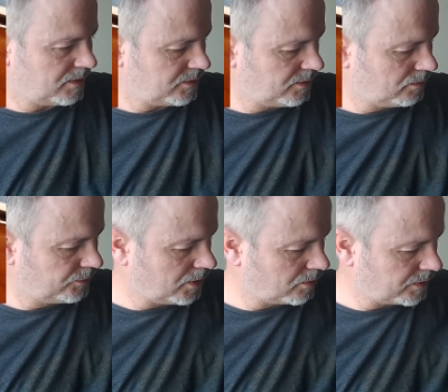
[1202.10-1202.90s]
you'll
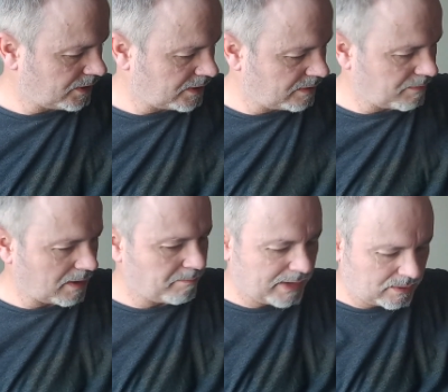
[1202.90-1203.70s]
know that I'm
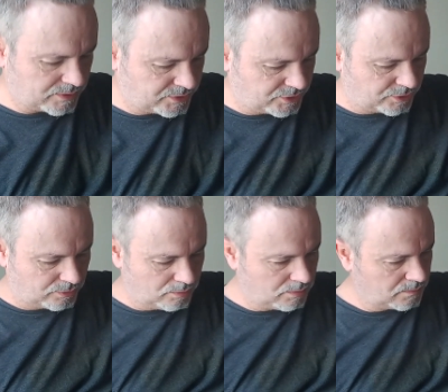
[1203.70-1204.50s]
about to